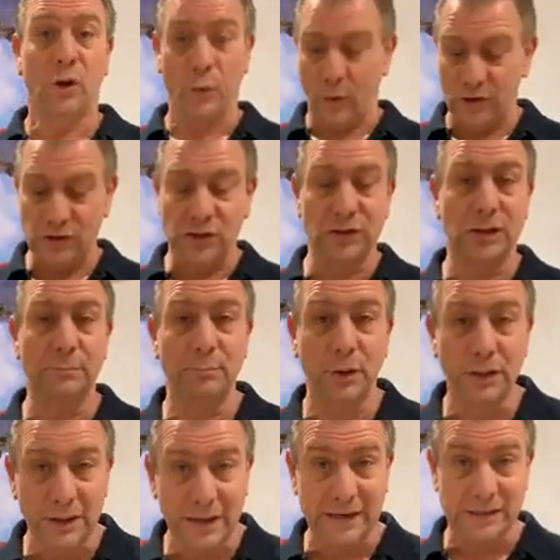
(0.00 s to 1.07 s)
Question the
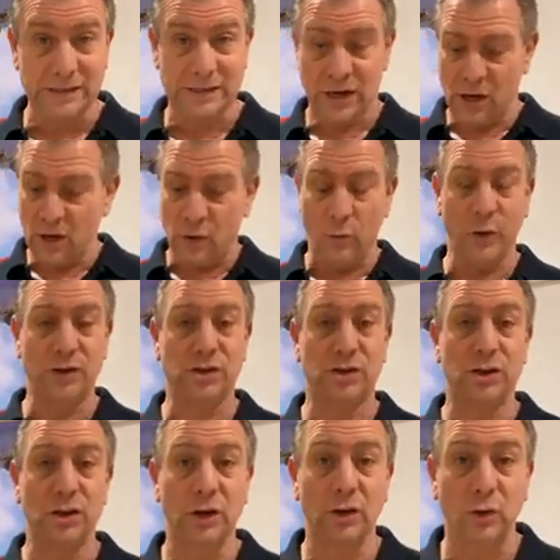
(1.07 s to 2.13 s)
police,
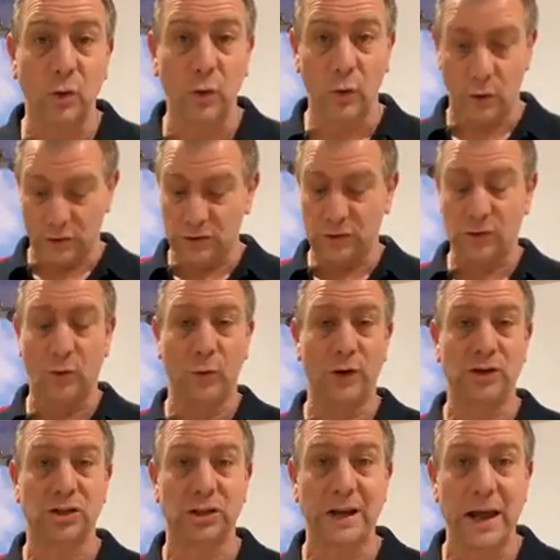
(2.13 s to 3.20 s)
question the courts,
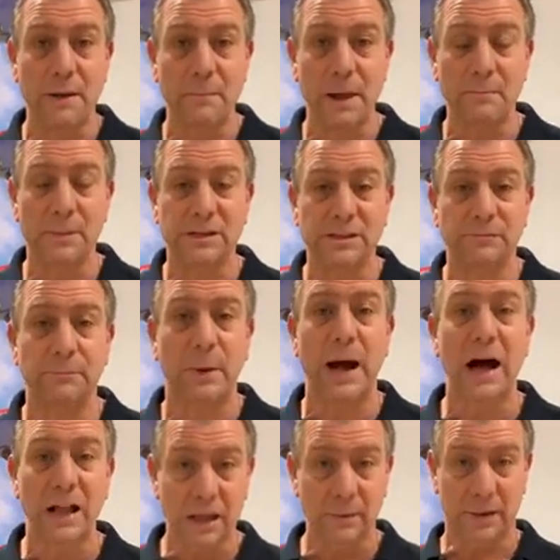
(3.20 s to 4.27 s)
question our members of
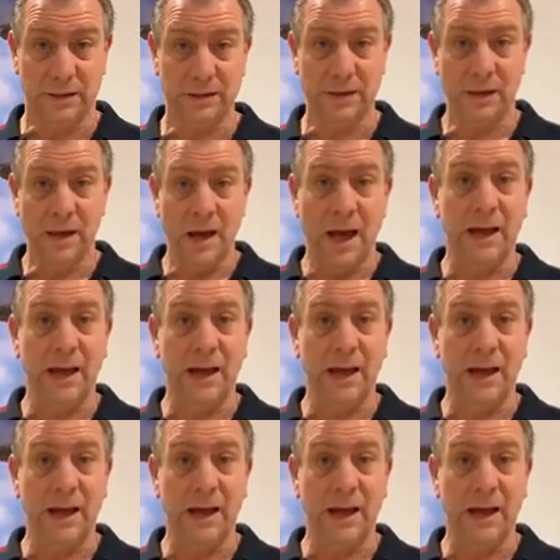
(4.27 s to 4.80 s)
parliament.